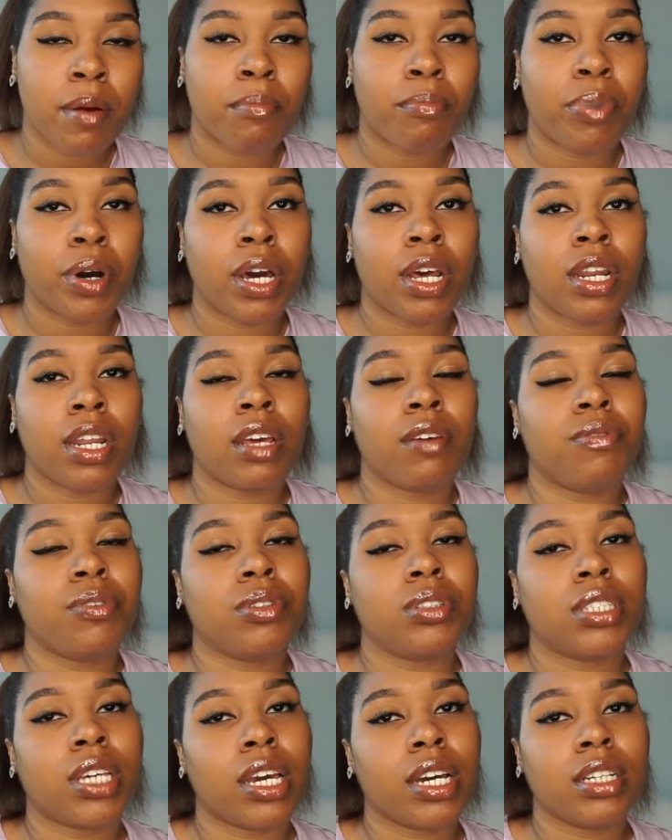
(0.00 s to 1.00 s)
But if you
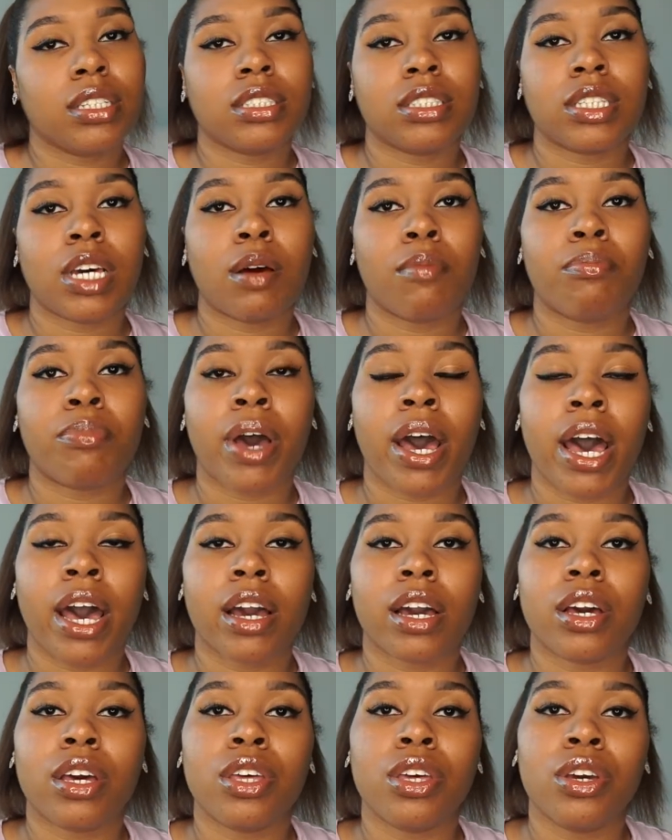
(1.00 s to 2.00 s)
take a step
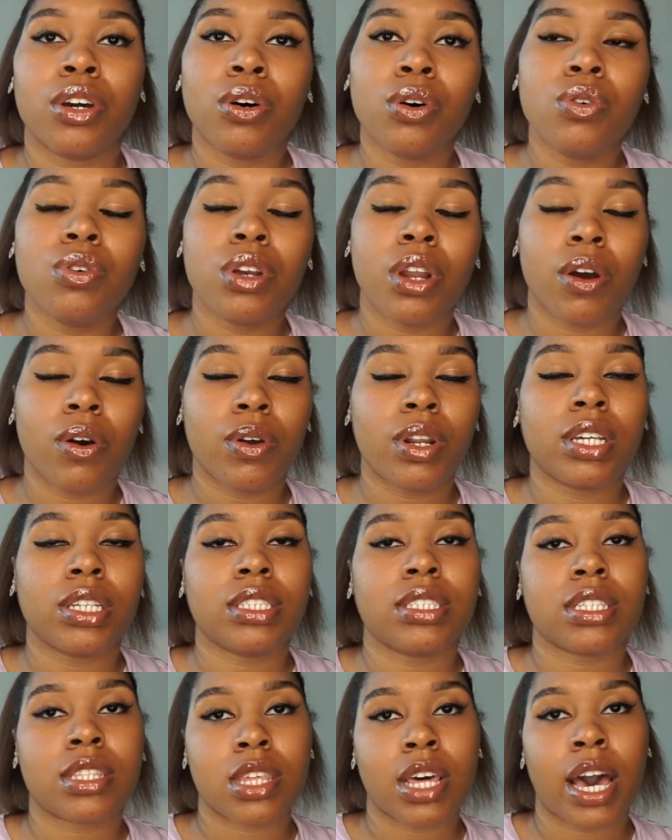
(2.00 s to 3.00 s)
back, you'll
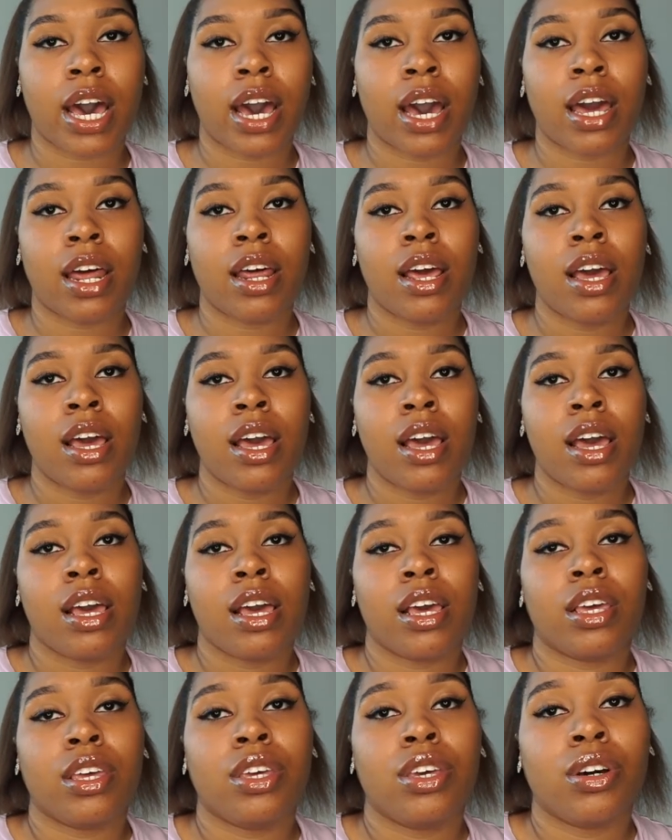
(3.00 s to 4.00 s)
notice that
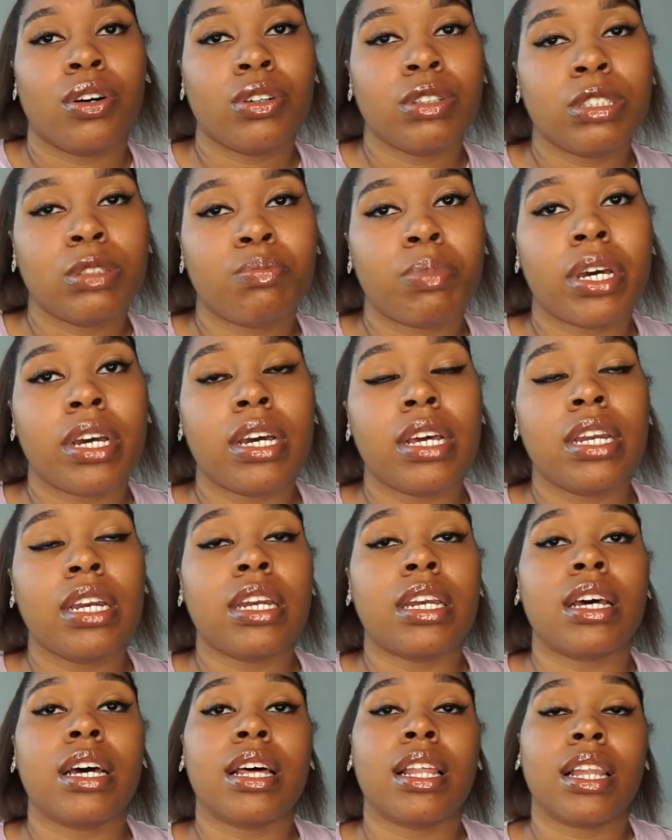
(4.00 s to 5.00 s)
you'll
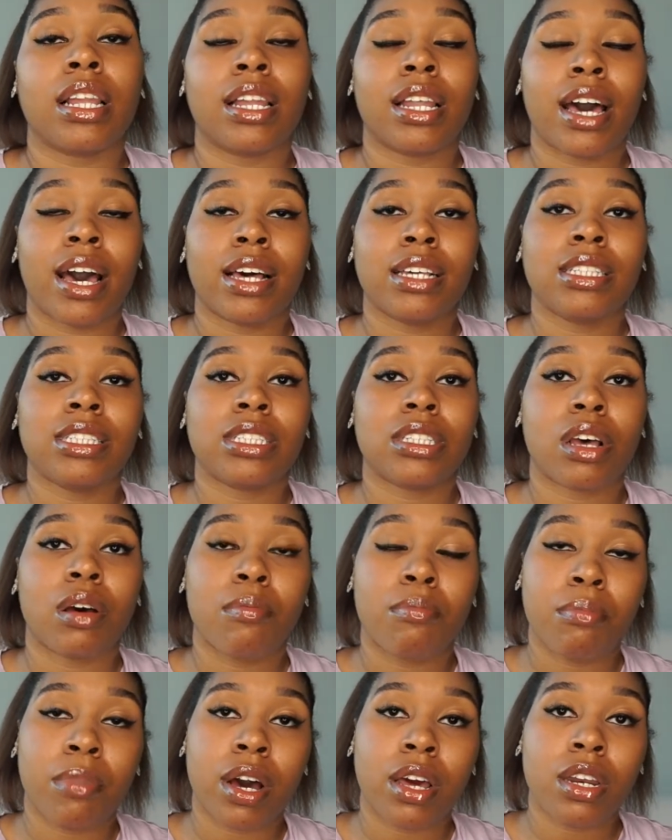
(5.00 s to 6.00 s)
spend less
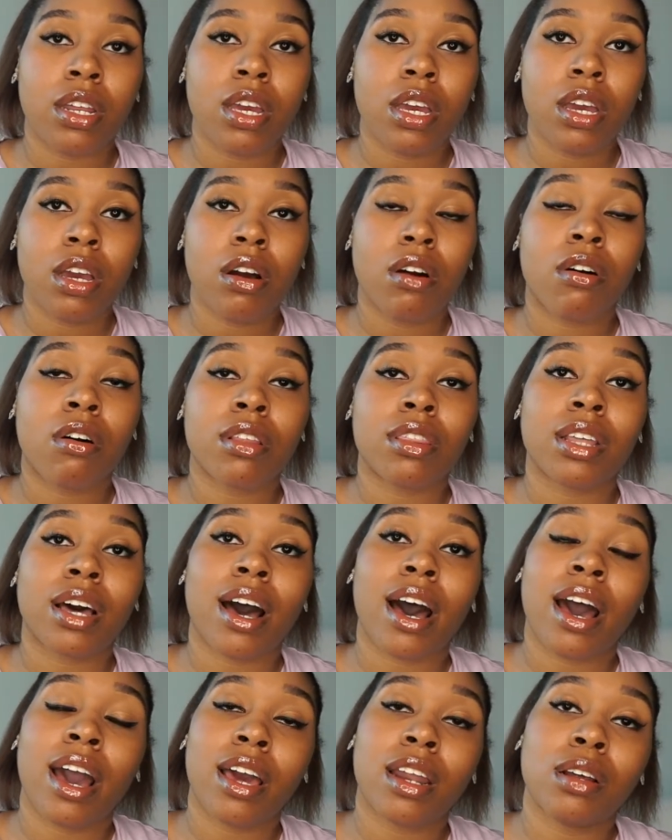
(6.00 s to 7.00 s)
money on
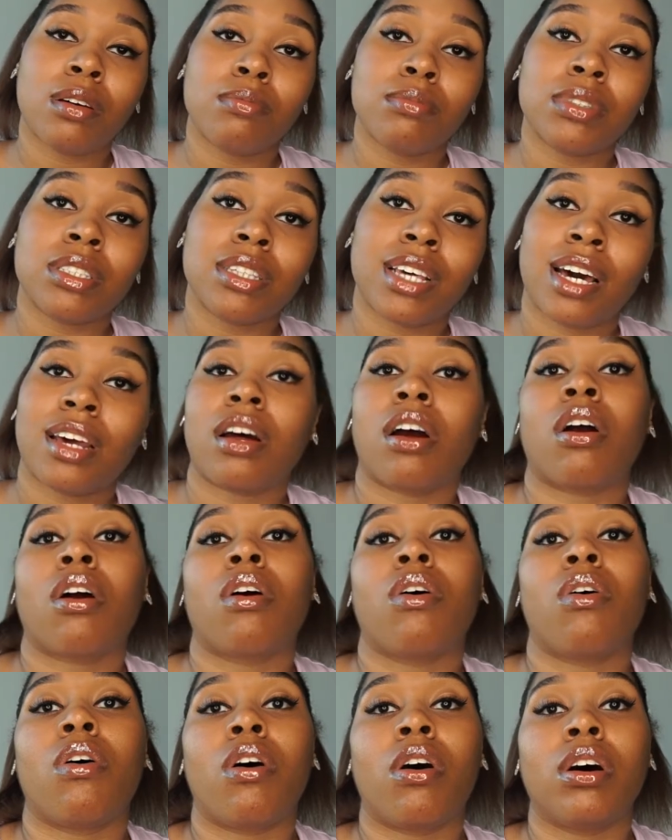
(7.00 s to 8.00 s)
the items that are
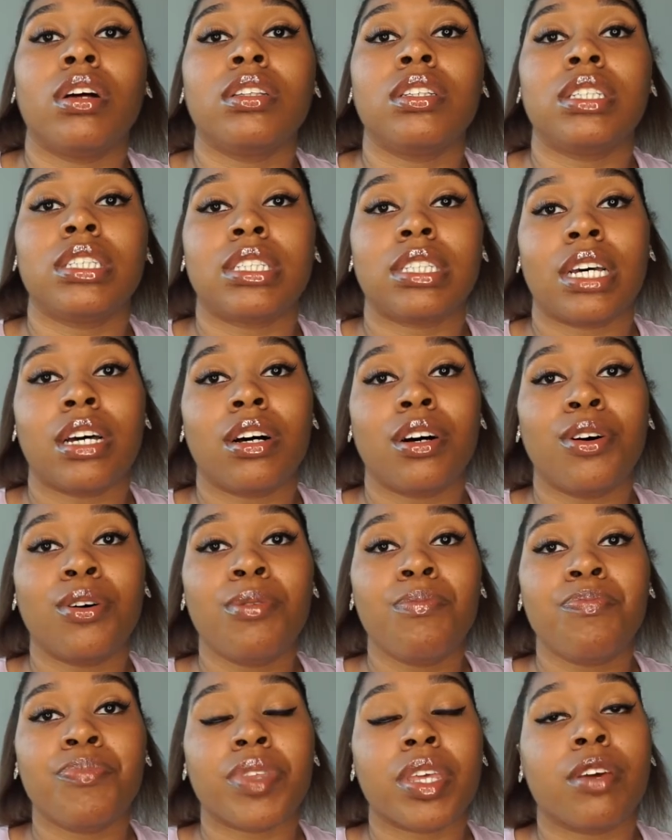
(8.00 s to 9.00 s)
on
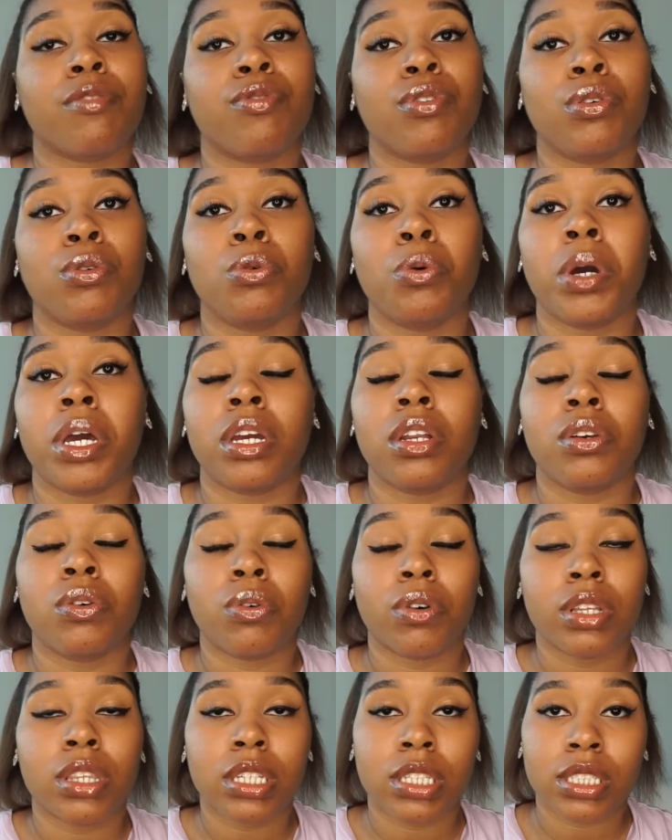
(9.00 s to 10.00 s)
sale if you
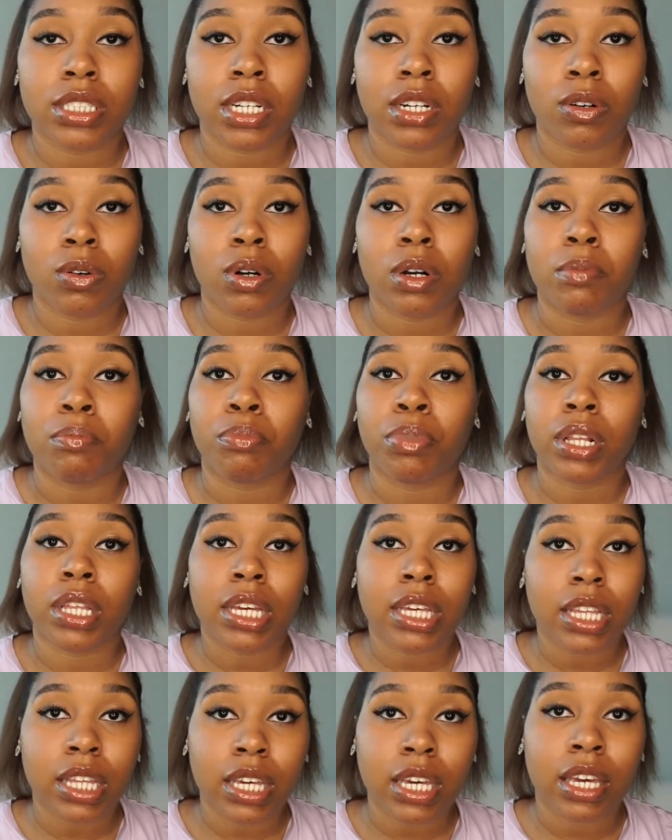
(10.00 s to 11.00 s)
ignore the sale
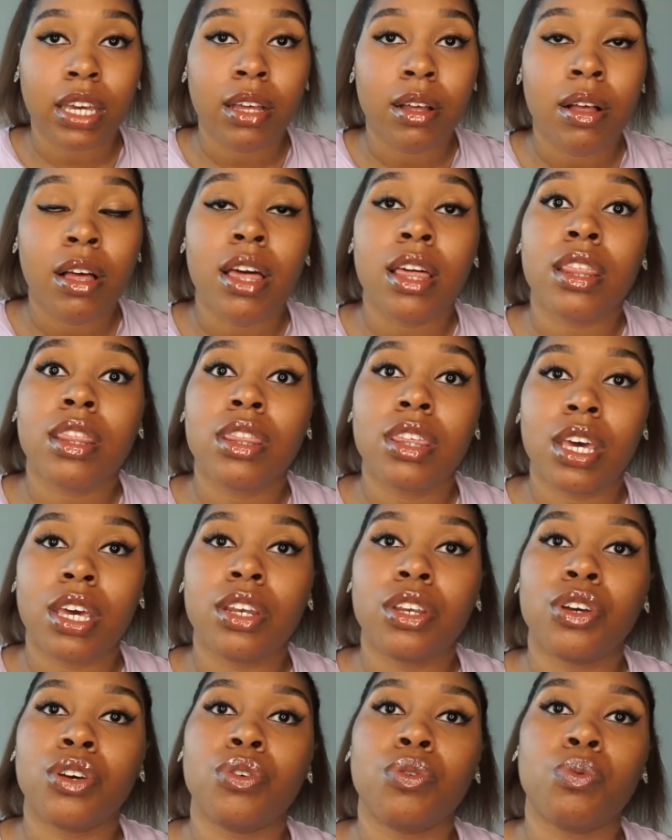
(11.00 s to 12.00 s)
completely
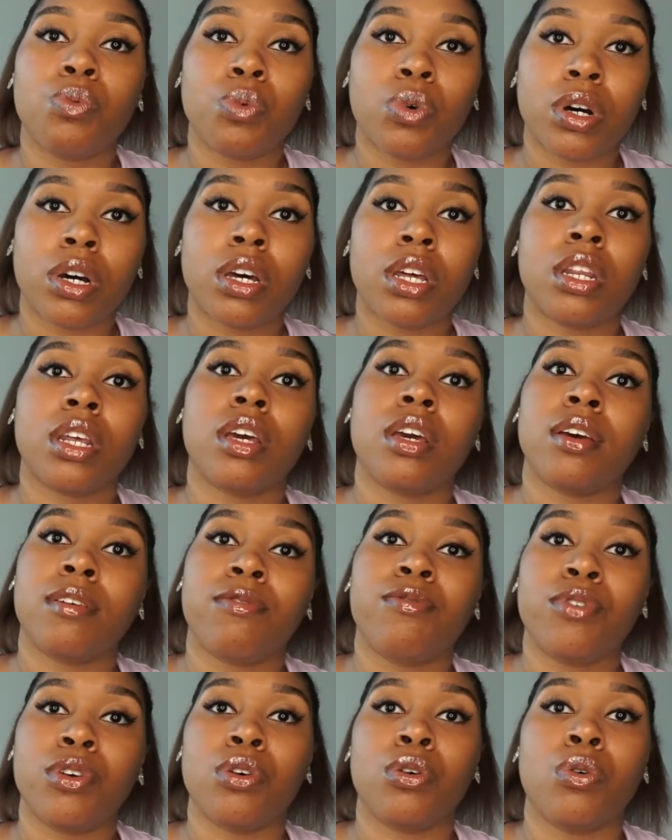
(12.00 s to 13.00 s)
than you would
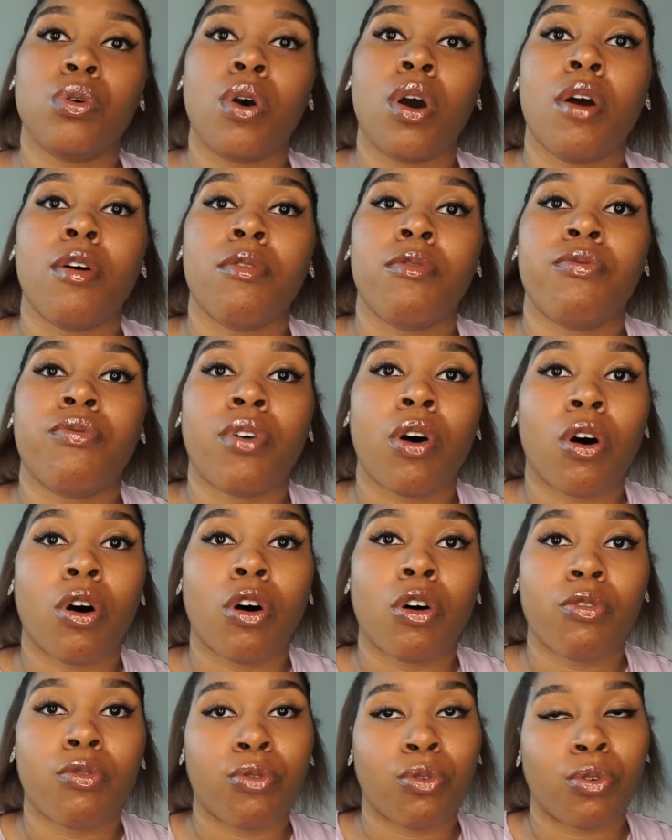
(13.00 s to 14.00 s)
if you
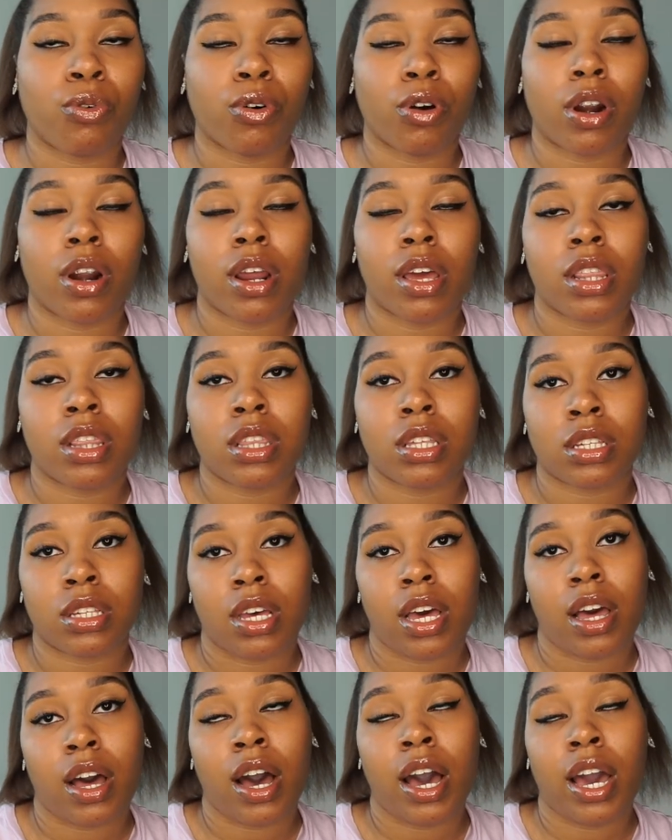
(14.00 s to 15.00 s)
fall for the
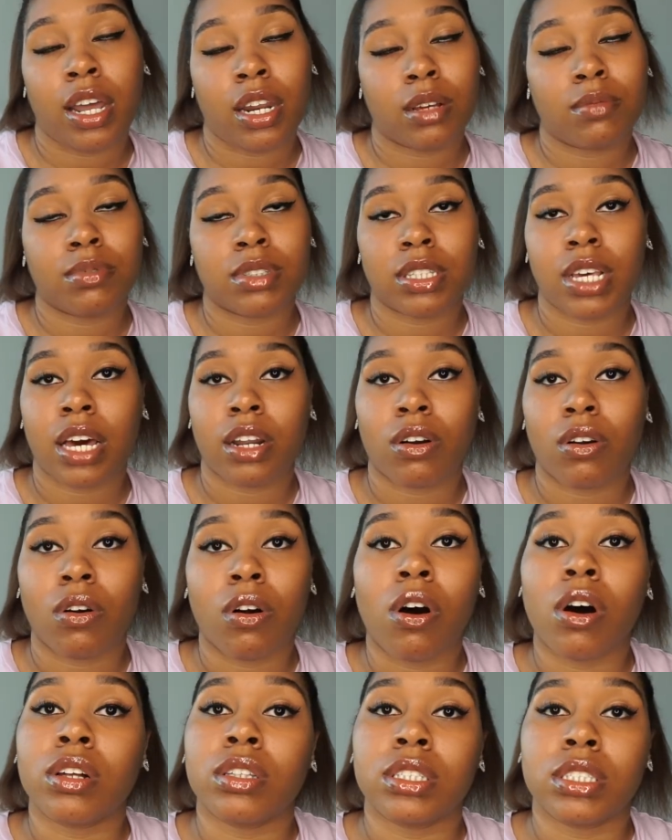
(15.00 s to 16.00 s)
items that are
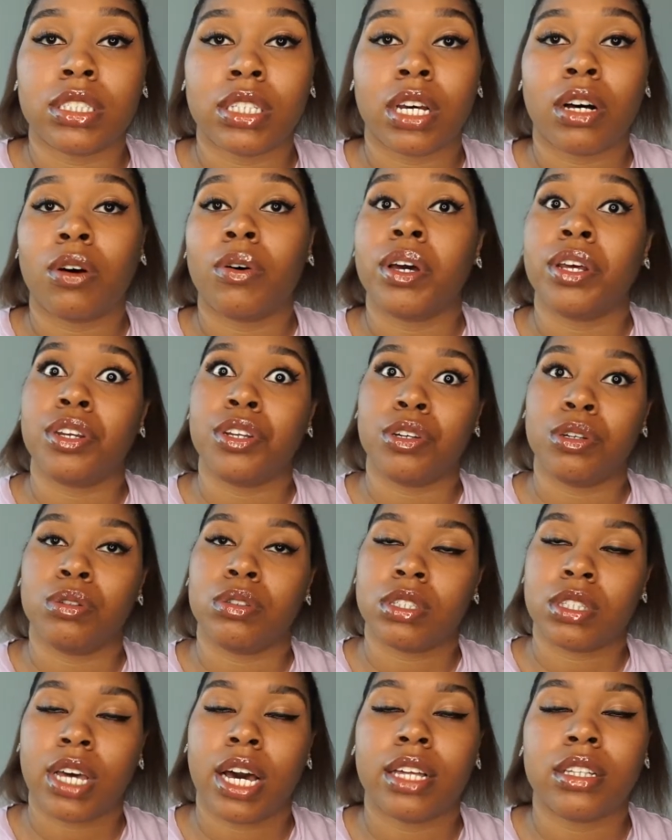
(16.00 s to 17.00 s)
on sale and
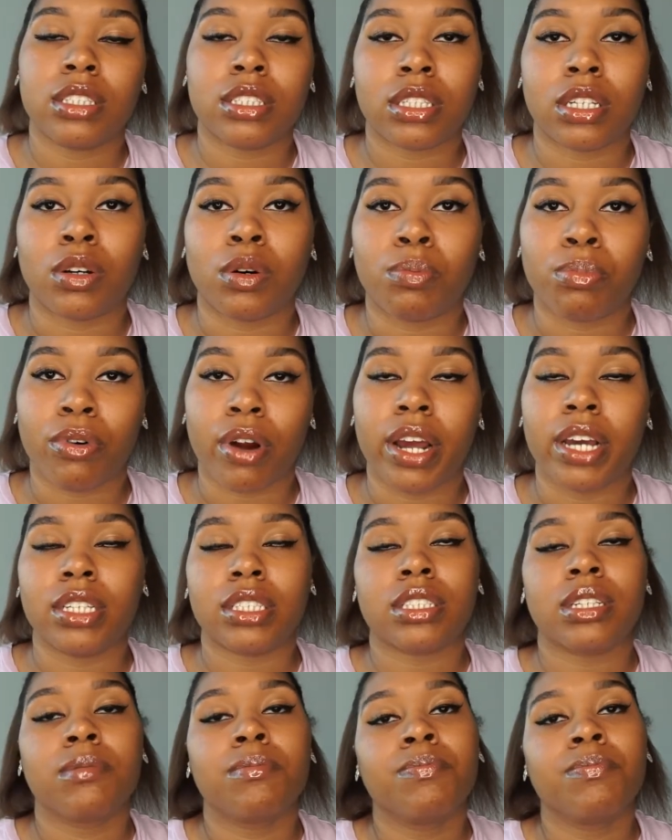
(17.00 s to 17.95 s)
use that sale price.